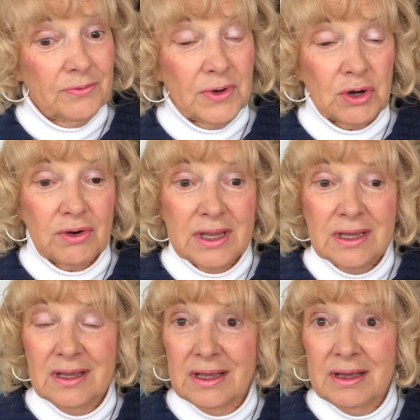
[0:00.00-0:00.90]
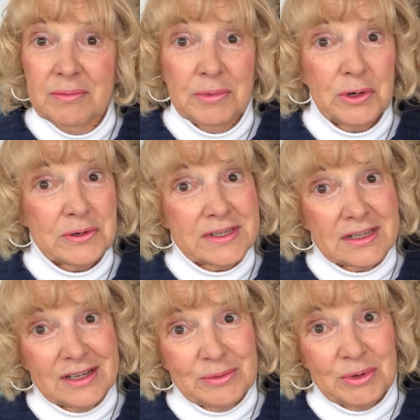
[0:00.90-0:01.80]
very
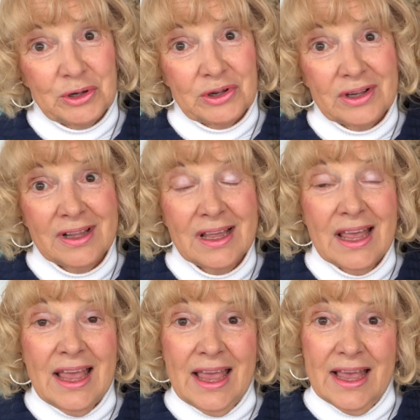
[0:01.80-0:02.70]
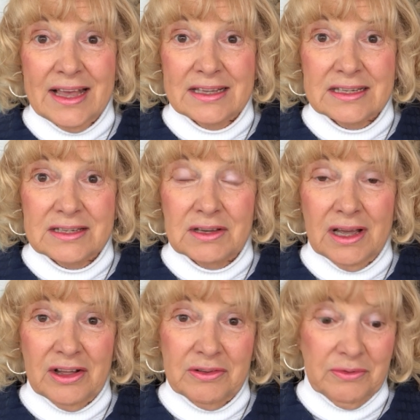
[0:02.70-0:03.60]
personable and
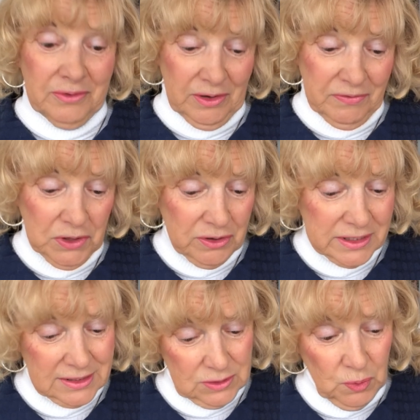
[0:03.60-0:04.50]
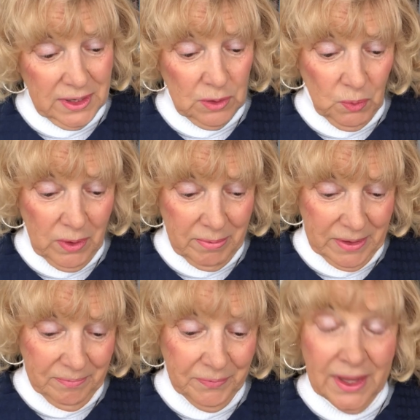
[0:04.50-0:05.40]
a very sweet
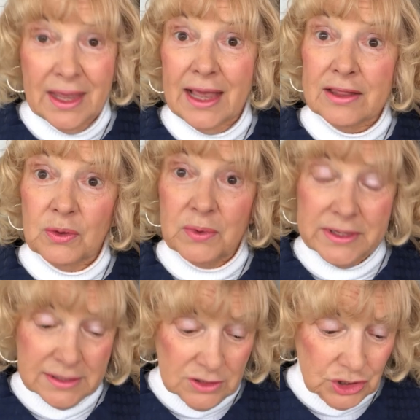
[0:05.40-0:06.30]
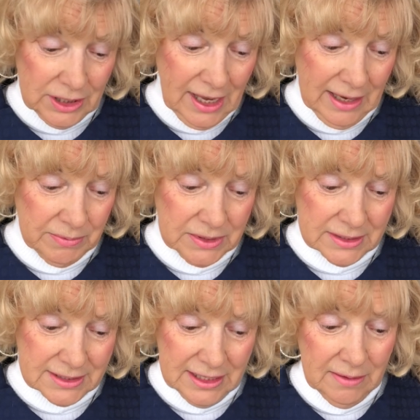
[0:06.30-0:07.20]
woman. And the reason she came to
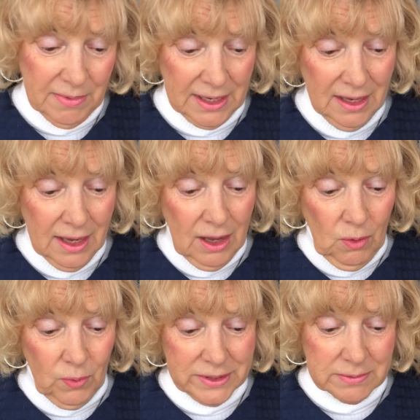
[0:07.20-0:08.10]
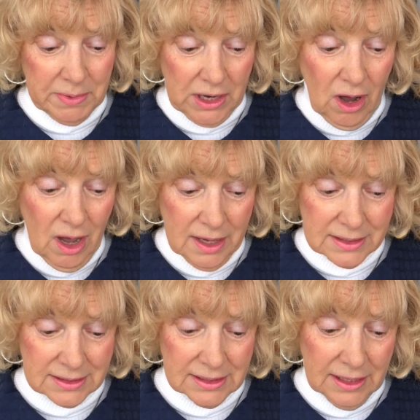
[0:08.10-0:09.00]
see me was
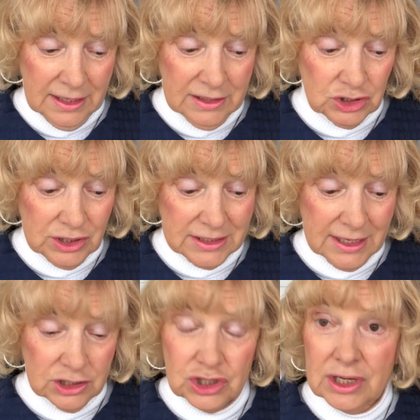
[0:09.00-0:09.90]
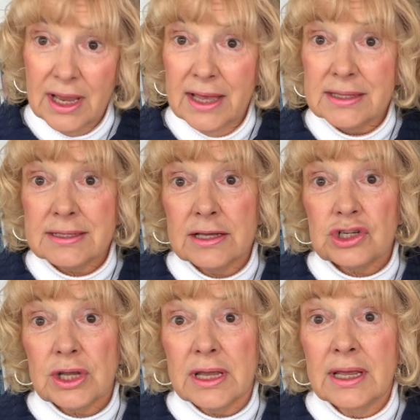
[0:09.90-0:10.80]
because she said she had
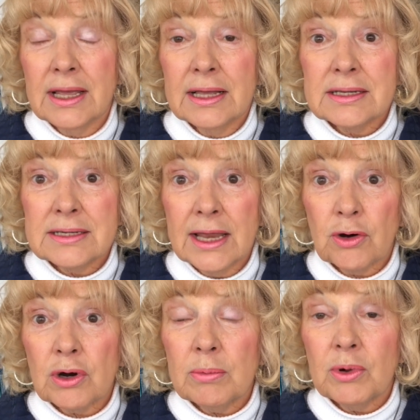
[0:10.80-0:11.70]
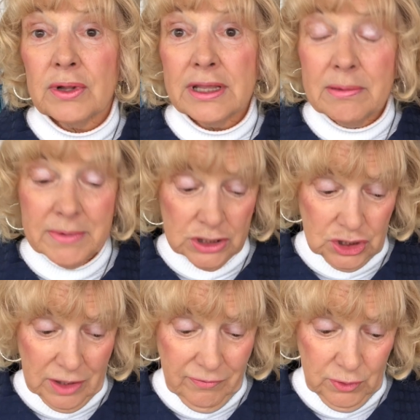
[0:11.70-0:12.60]
such a terrible
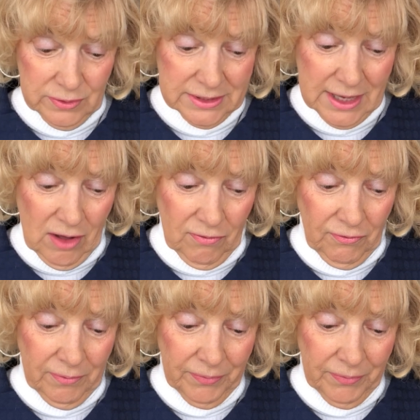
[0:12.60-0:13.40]
image of herself.